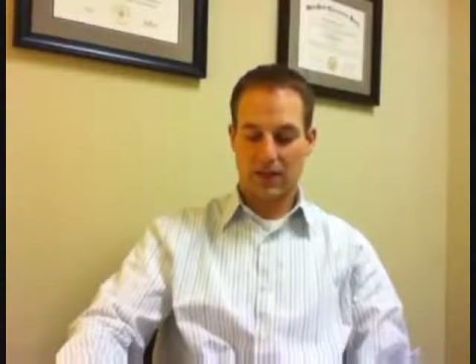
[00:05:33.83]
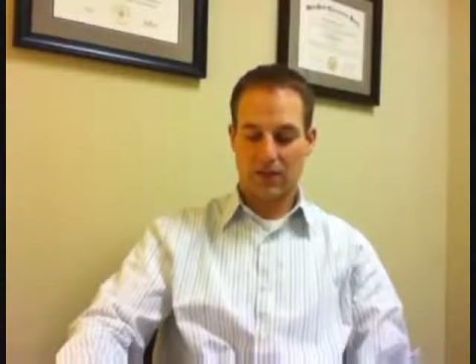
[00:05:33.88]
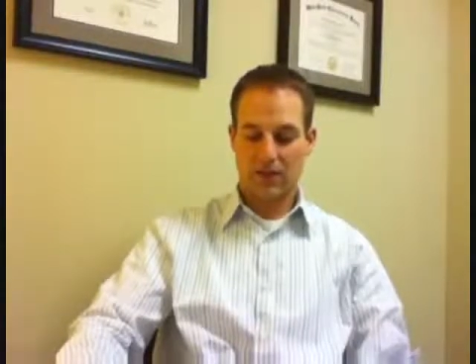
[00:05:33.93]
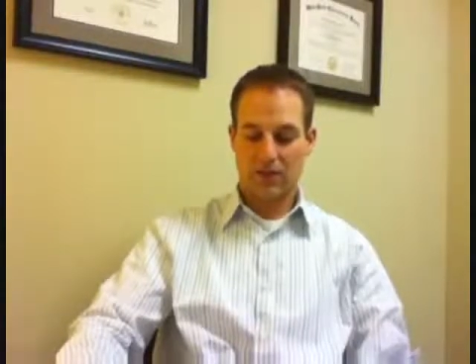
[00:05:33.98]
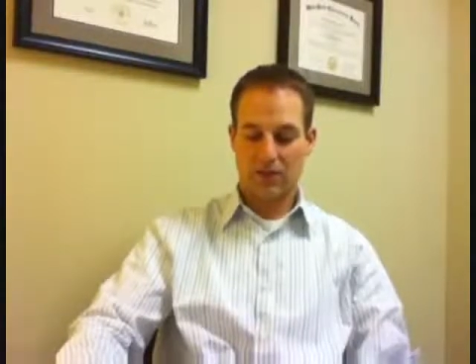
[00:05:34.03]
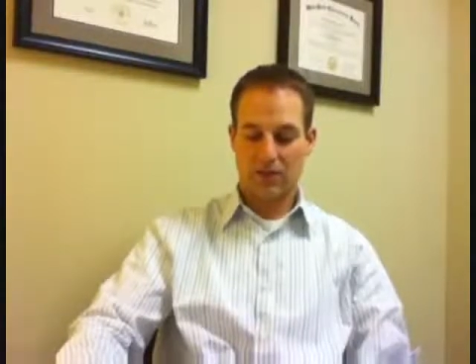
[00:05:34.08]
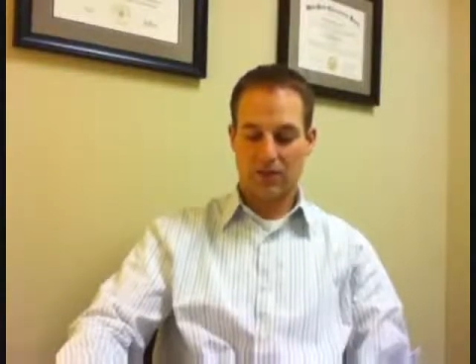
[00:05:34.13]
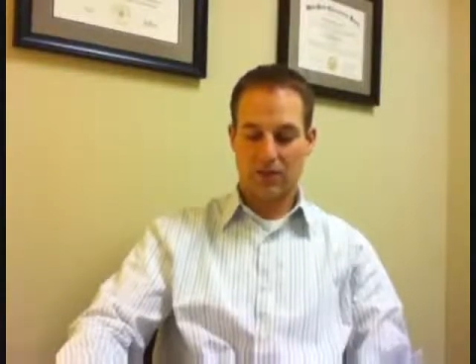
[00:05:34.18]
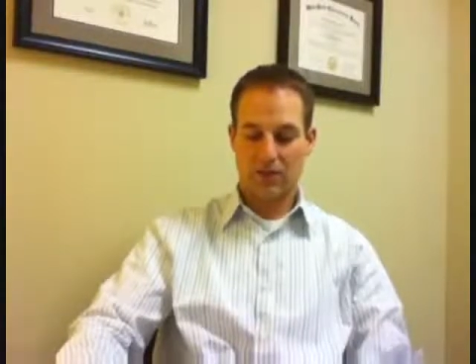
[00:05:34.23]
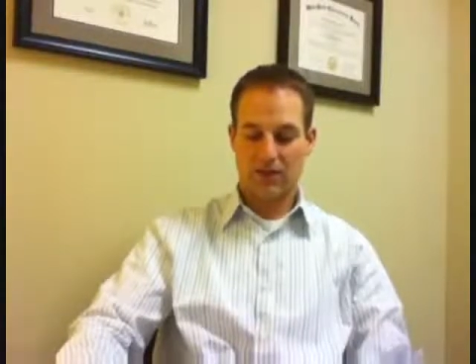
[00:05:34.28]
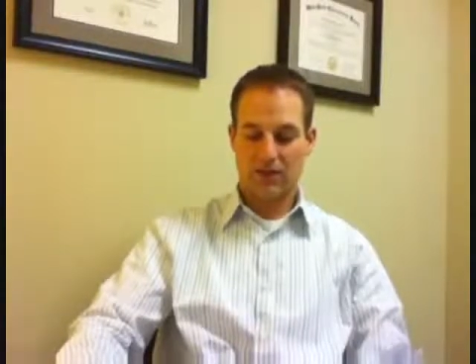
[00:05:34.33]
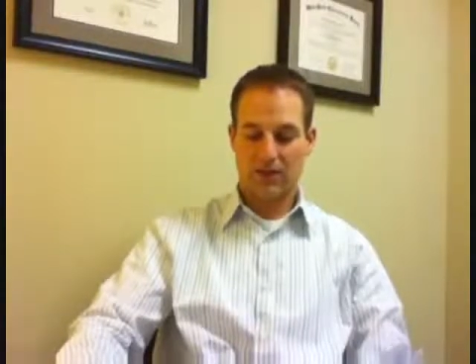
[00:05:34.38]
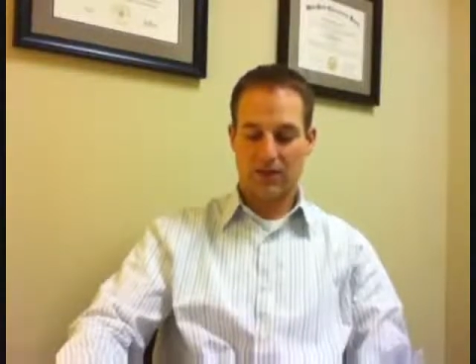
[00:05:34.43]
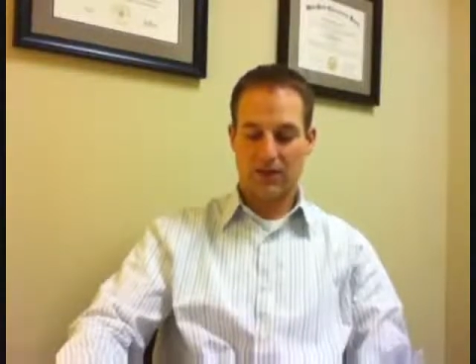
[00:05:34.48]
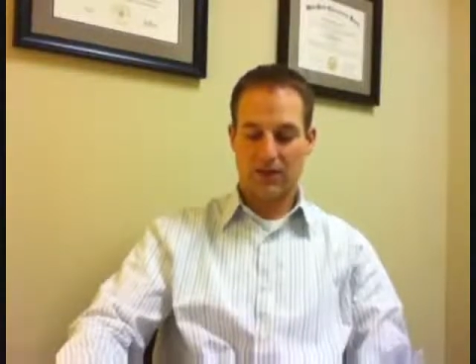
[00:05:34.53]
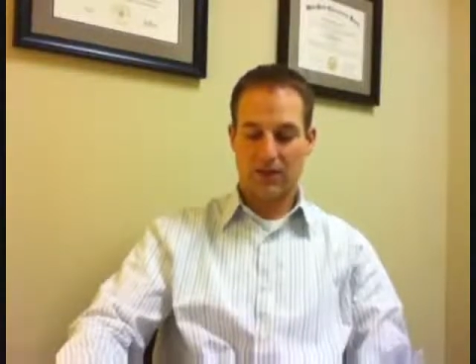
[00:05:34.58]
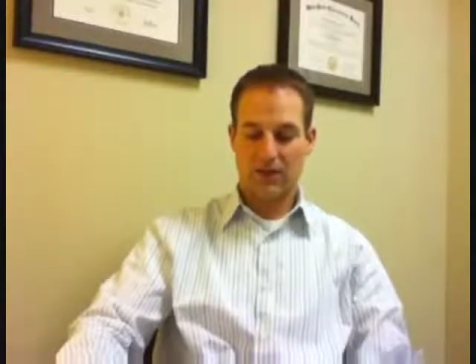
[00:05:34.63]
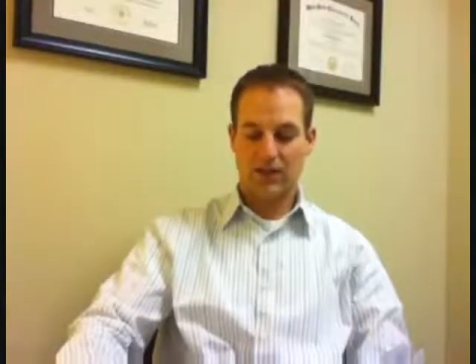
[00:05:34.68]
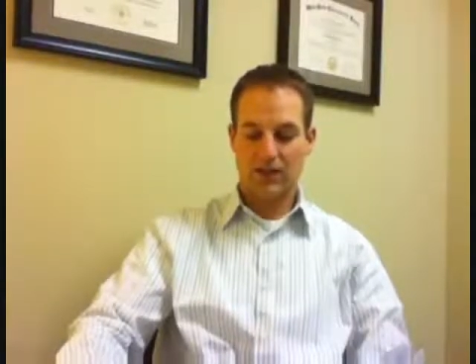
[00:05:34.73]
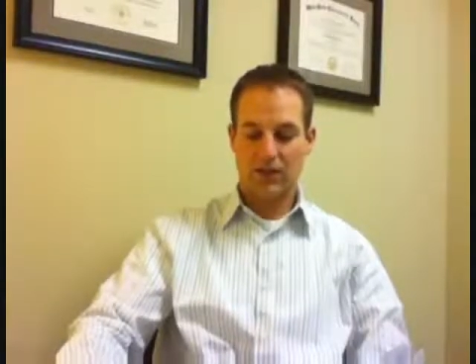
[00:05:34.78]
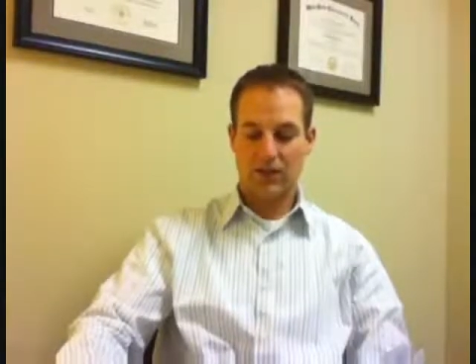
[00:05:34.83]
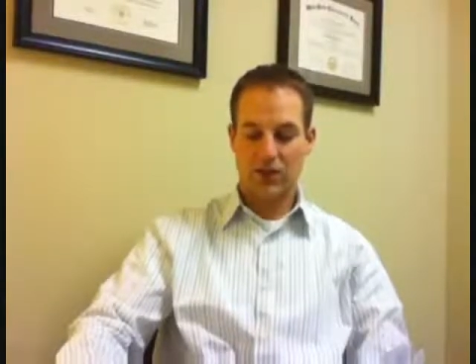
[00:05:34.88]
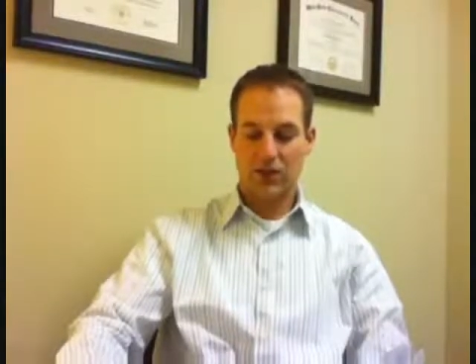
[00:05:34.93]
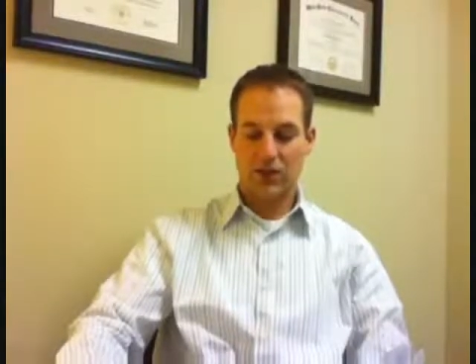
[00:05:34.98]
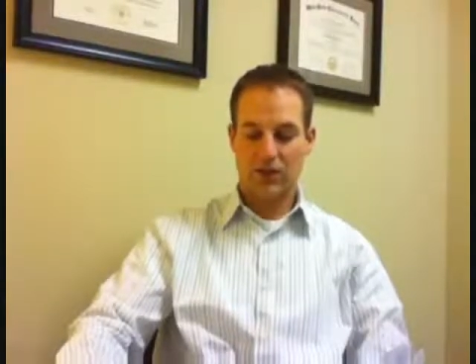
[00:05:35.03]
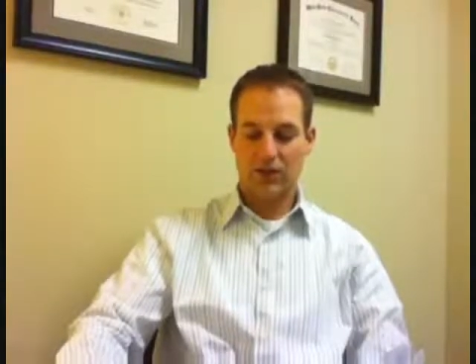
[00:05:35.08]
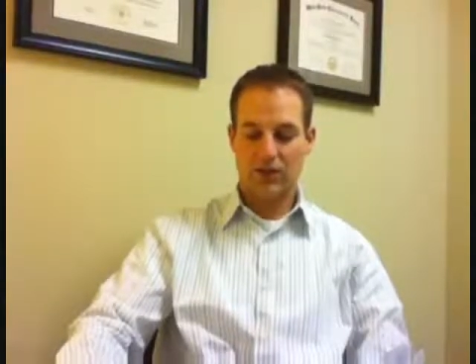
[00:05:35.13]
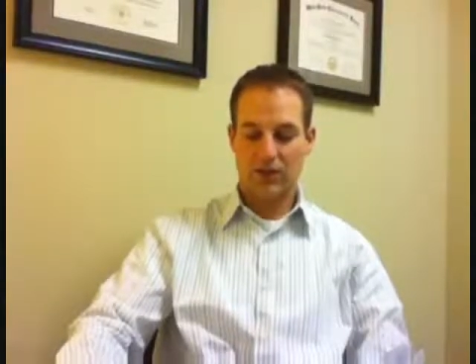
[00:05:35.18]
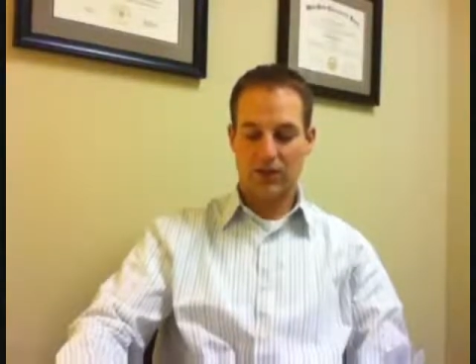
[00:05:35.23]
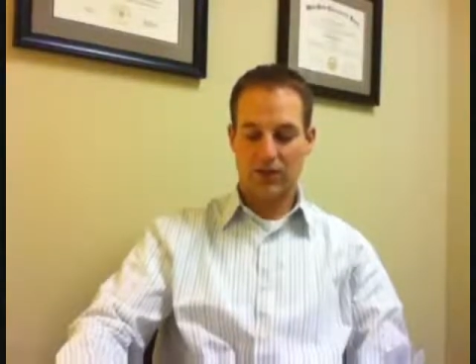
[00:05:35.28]
So you must stay on
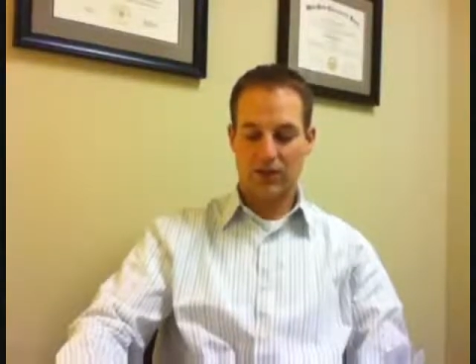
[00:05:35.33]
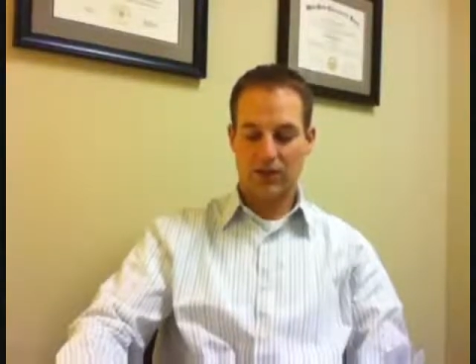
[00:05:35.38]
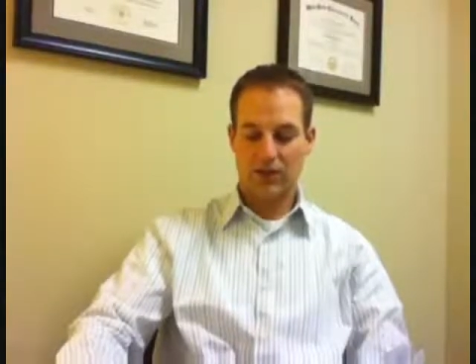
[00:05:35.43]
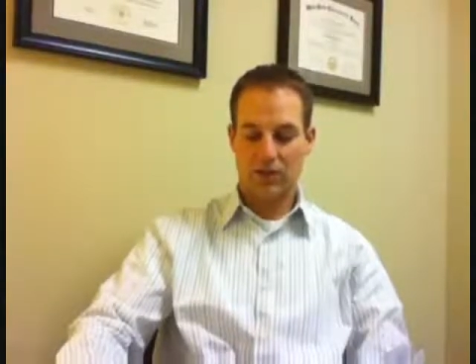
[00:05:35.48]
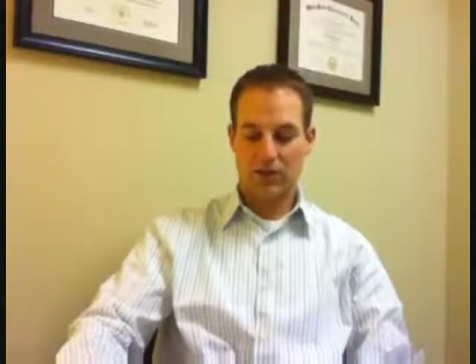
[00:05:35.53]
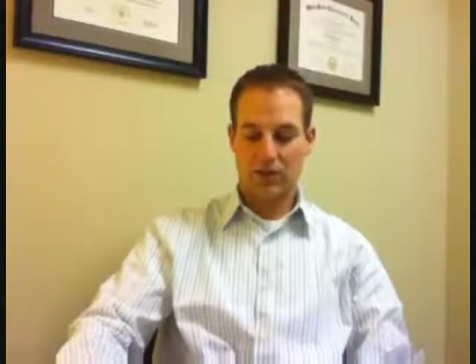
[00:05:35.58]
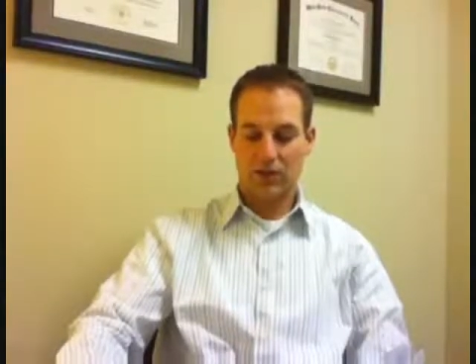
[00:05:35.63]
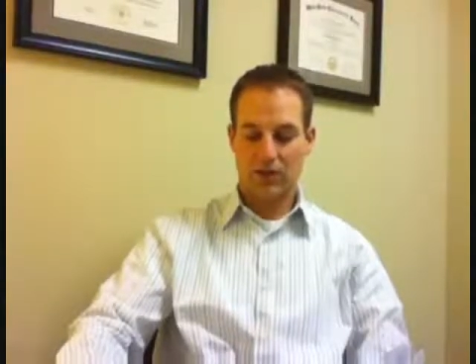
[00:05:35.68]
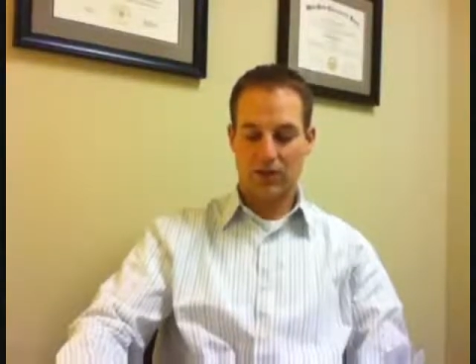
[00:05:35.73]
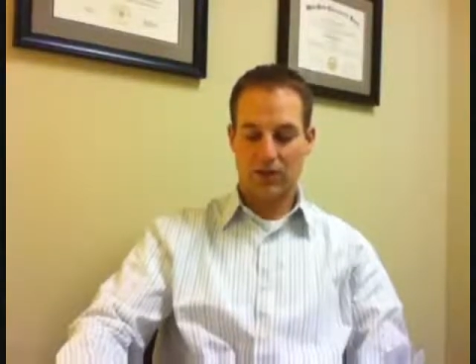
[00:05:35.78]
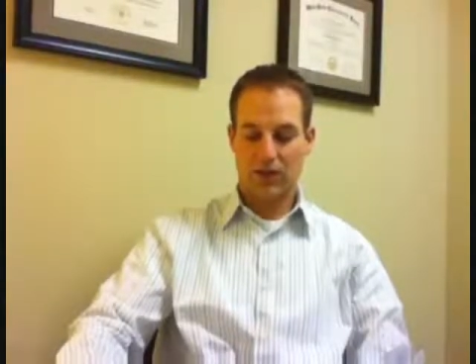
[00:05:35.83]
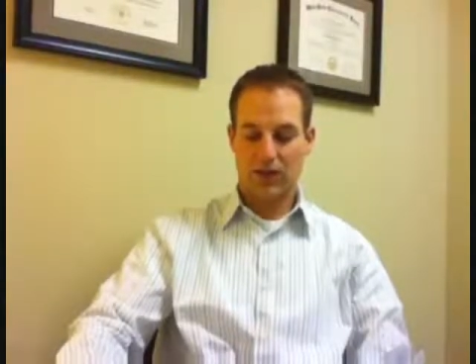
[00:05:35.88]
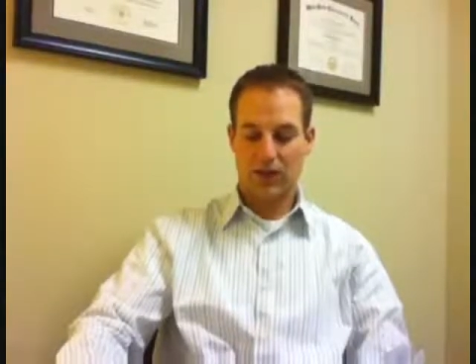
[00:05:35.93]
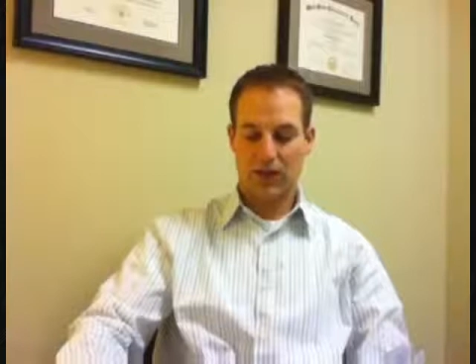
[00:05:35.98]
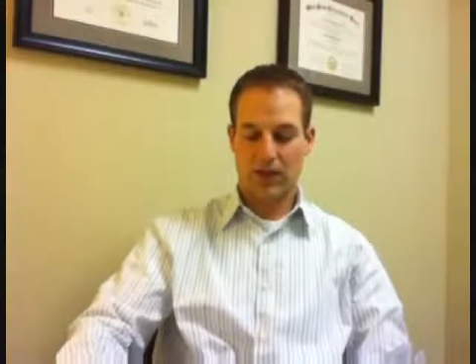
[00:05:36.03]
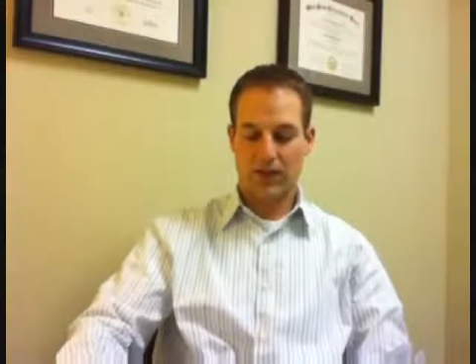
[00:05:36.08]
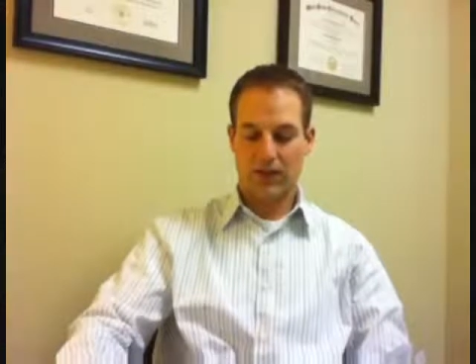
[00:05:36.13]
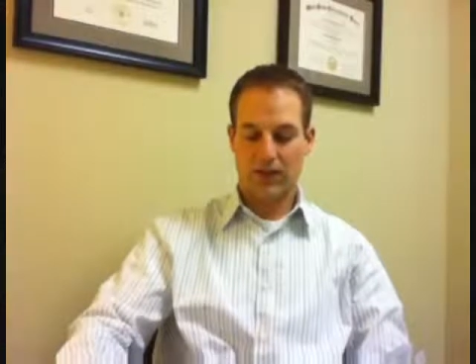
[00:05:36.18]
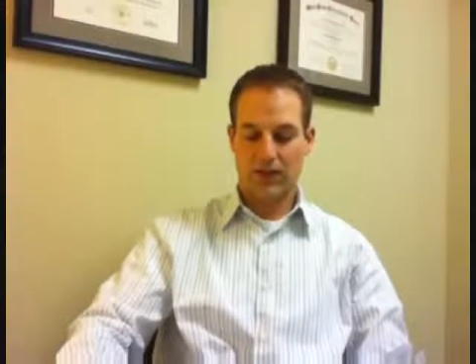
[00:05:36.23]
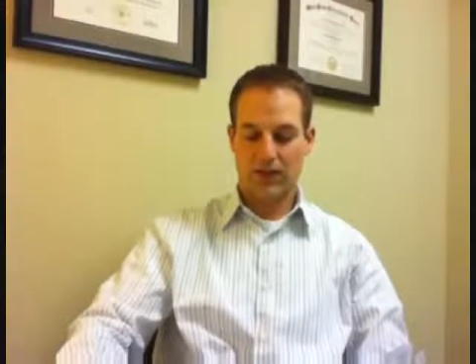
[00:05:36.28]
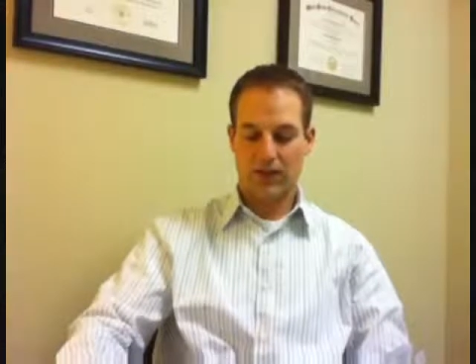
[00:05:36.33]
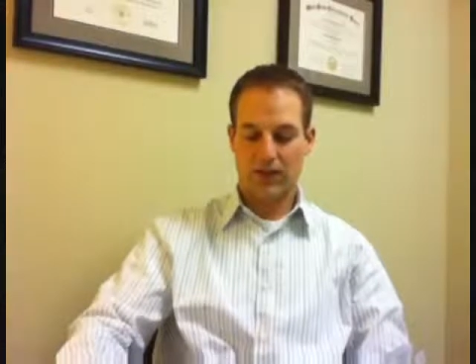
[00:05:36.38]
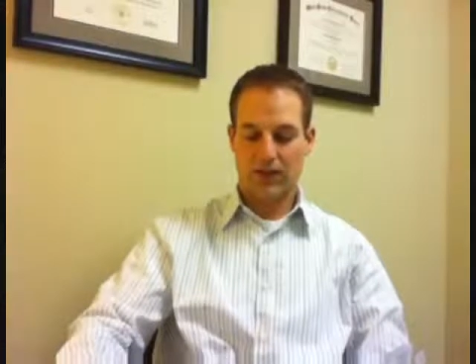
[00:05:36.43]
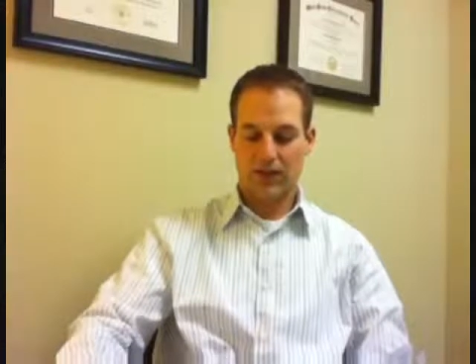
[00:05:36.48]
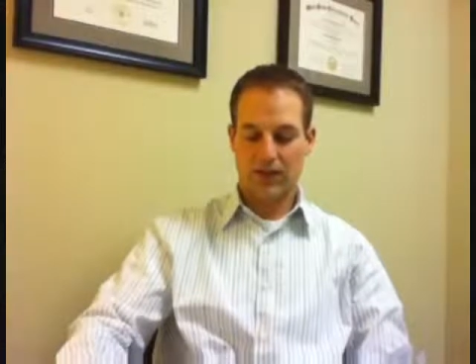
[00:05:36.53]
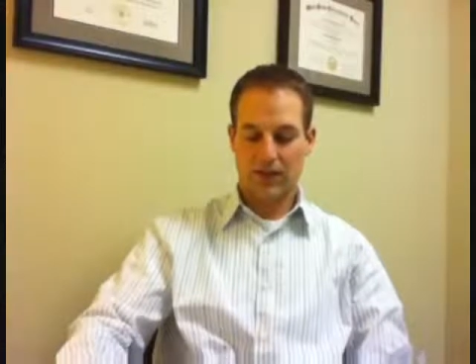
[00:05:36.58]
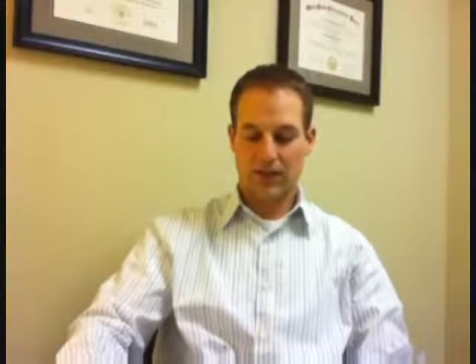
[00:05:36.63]
HCG for at least 23 days.